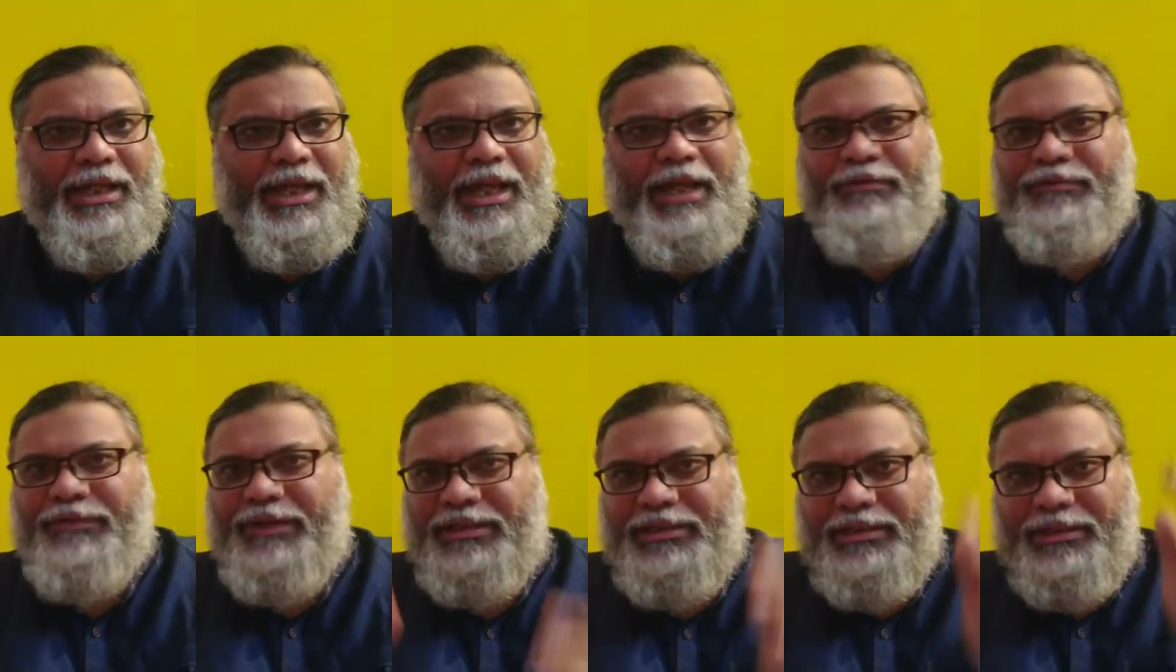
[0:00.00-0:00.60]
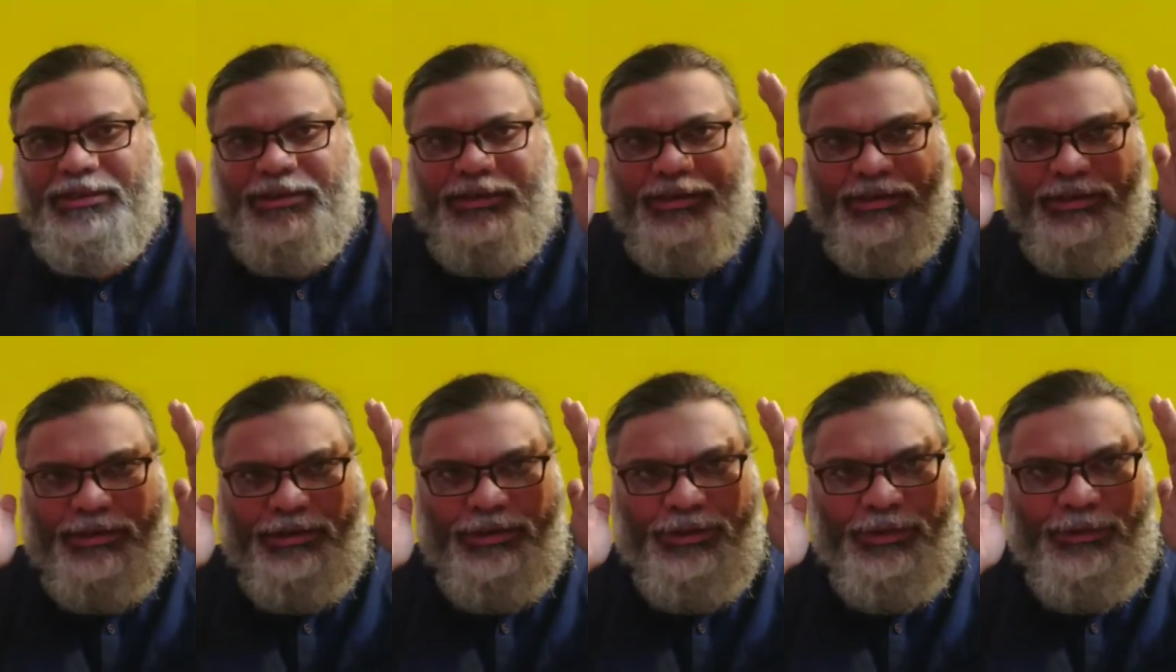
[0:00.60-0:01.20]
and first
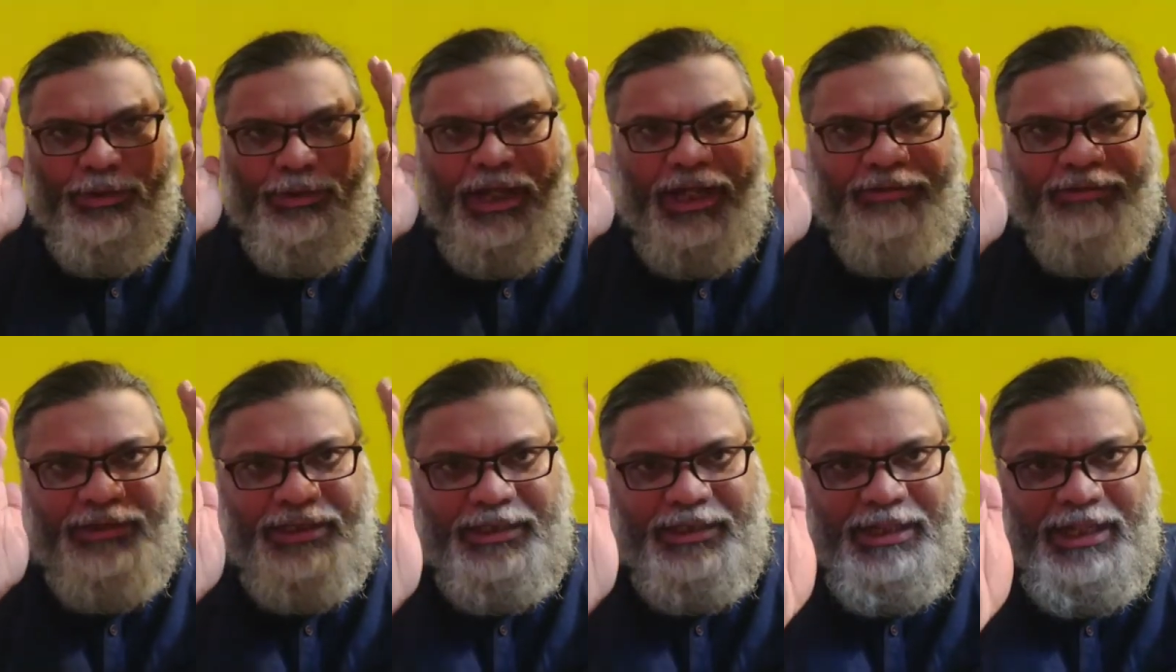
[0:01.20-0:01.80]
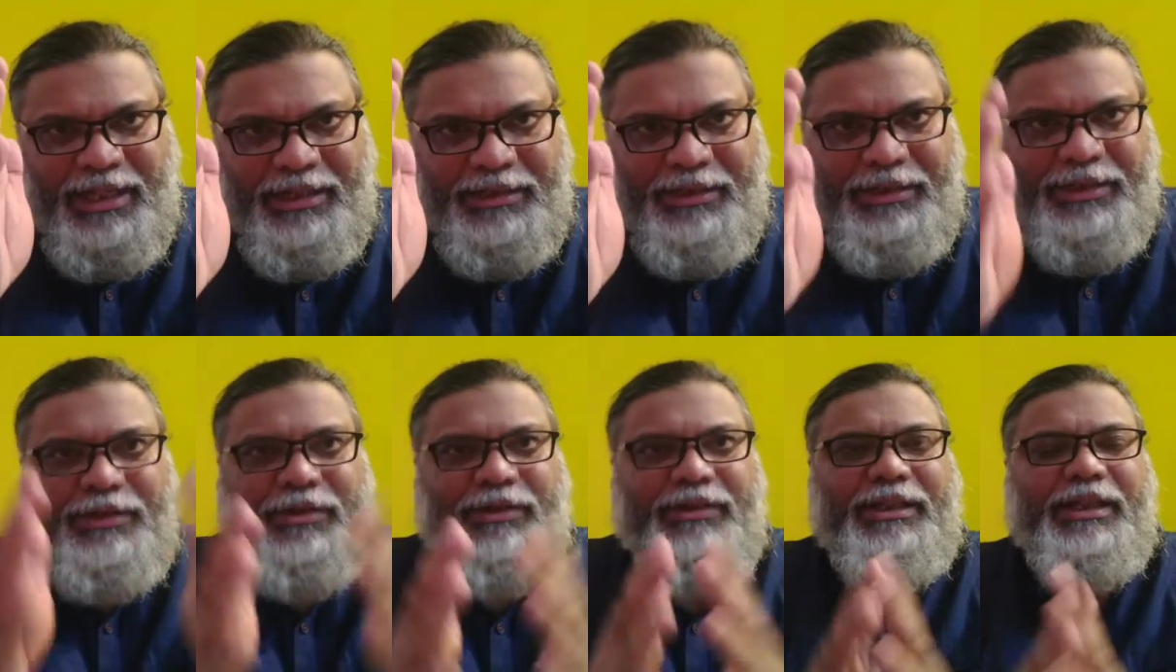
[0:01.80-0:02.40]
you have the
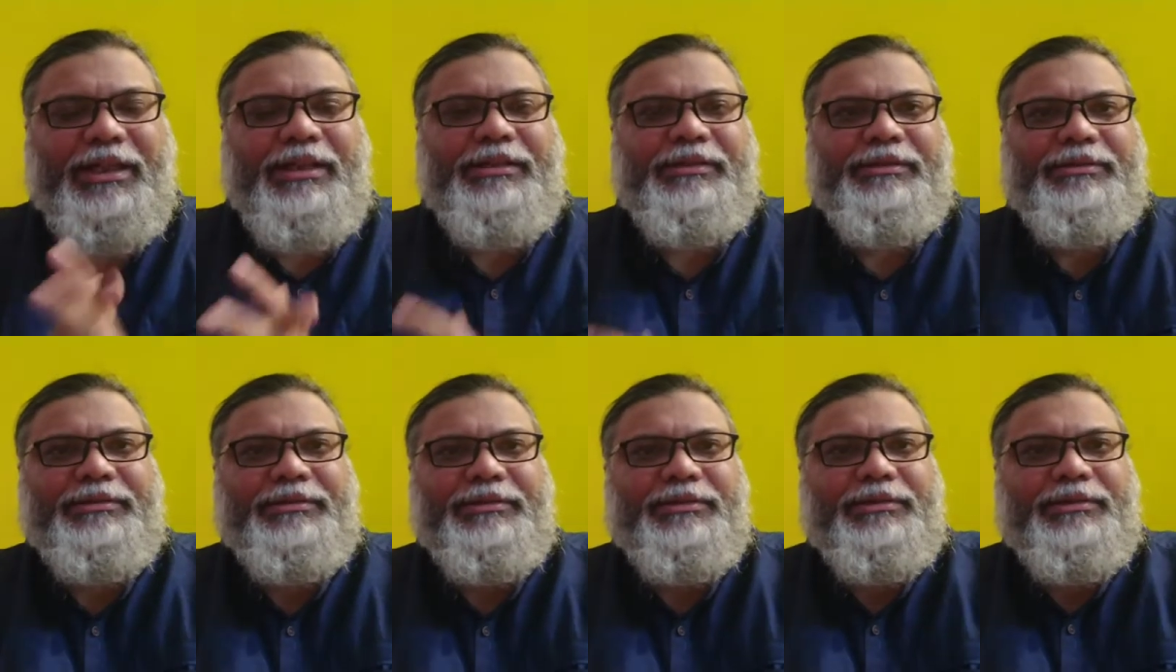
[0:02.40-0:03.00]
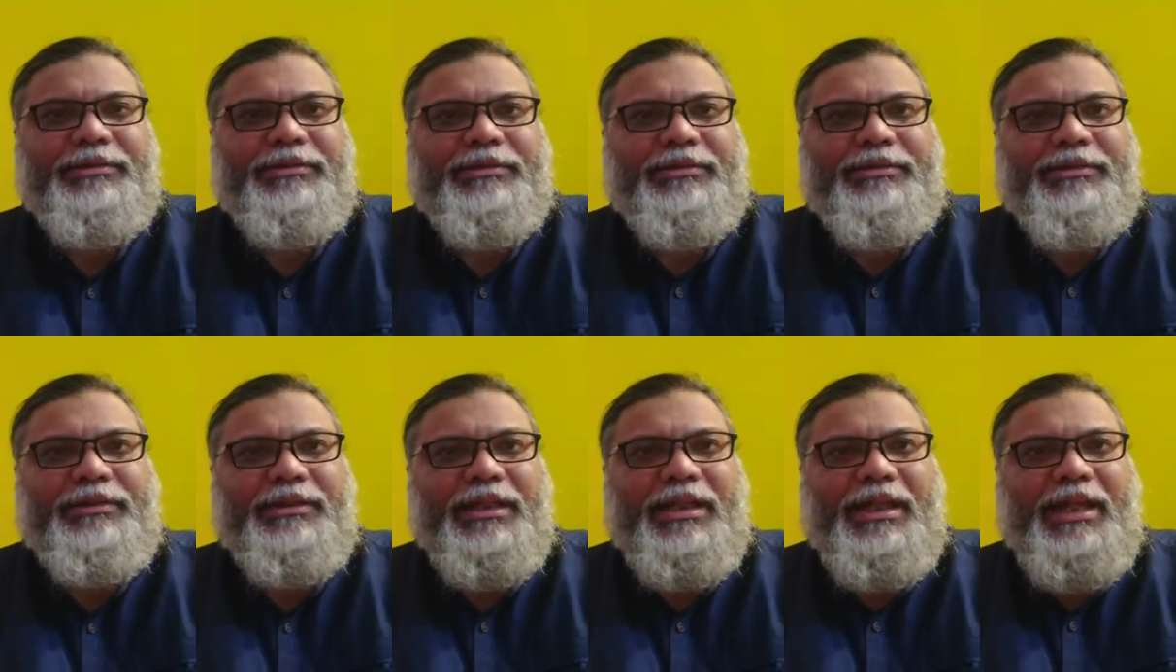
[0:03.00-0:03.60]
clarity on that
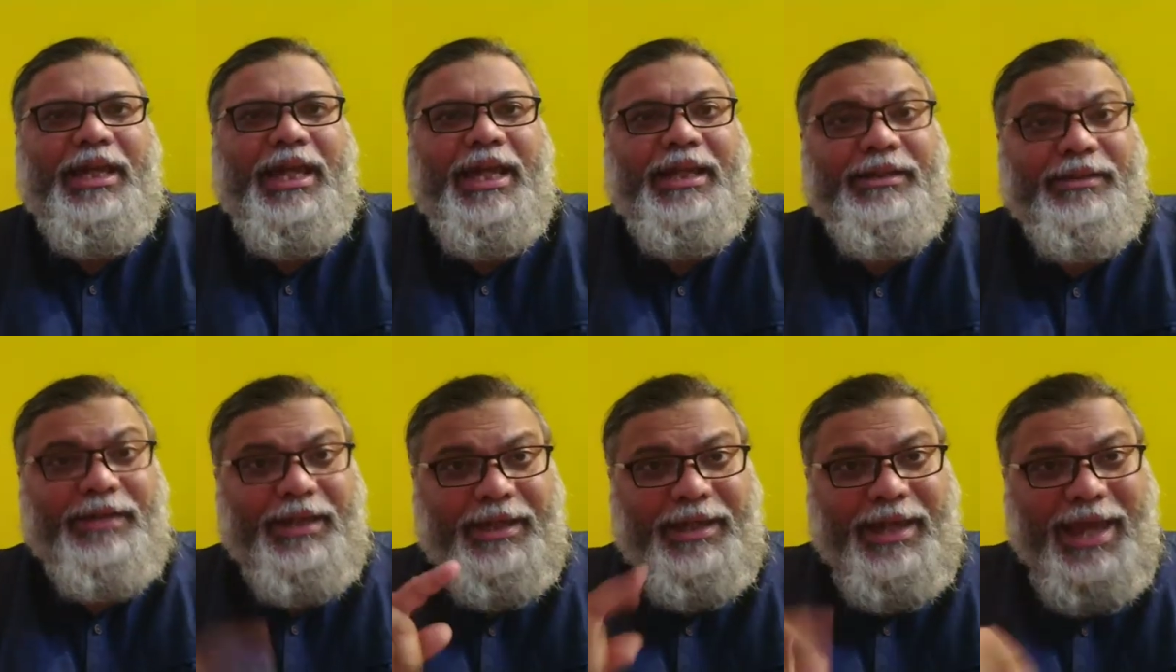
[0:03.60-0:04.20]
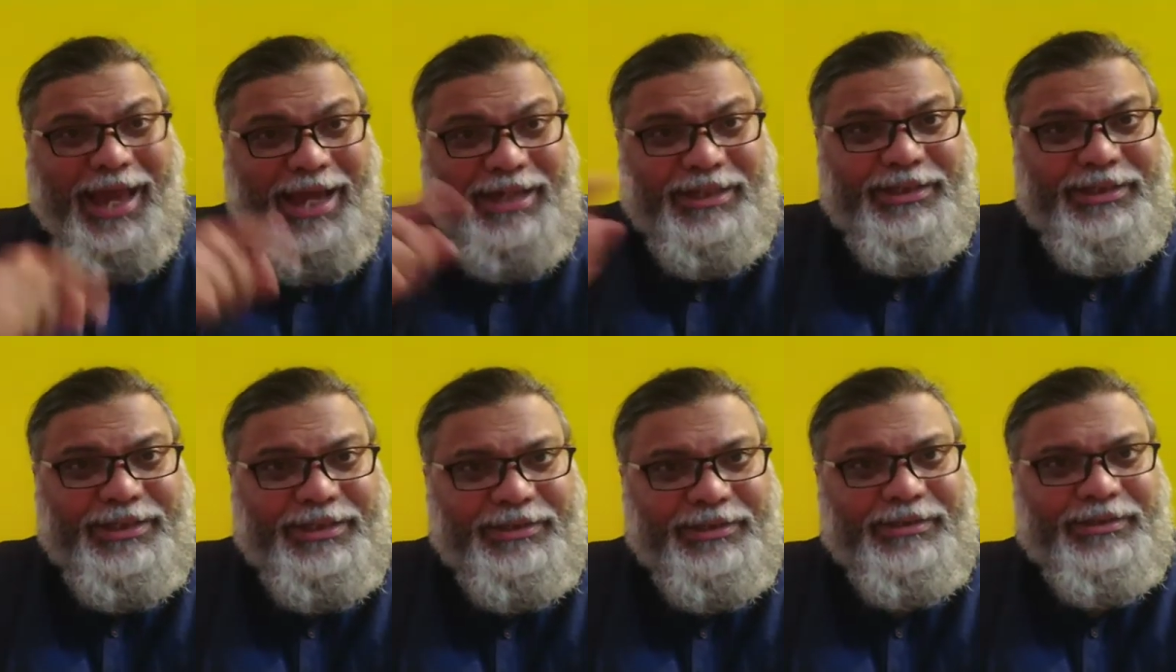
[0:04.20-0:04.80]
and take
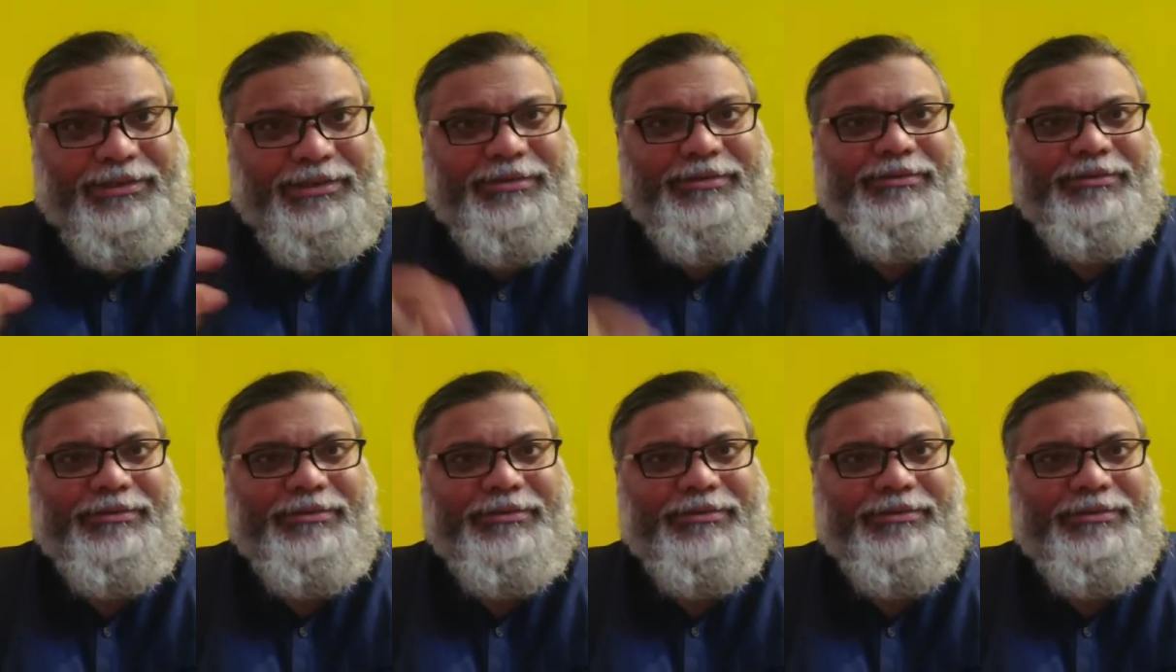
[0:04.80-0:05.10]
action.